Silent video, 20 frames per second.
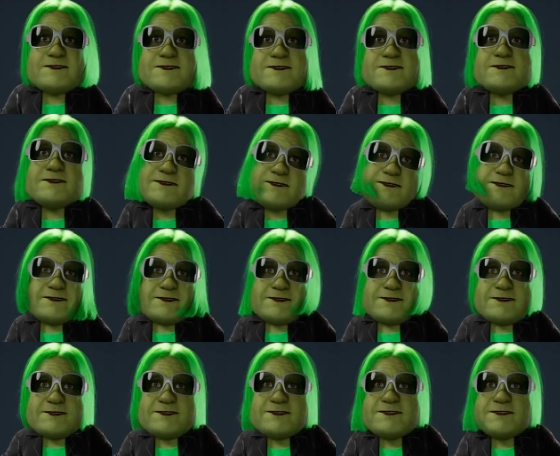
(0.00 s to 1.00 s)

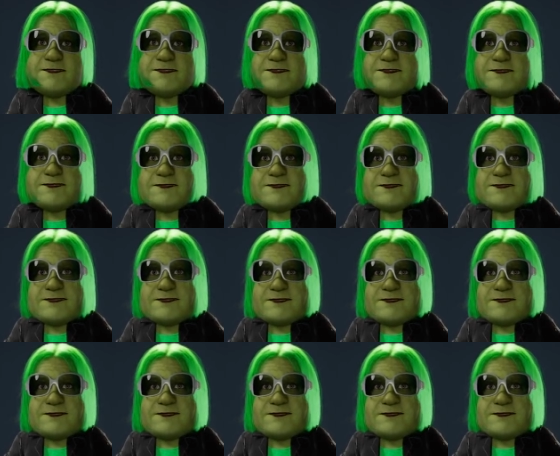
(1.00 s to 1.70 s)
(no one is talking)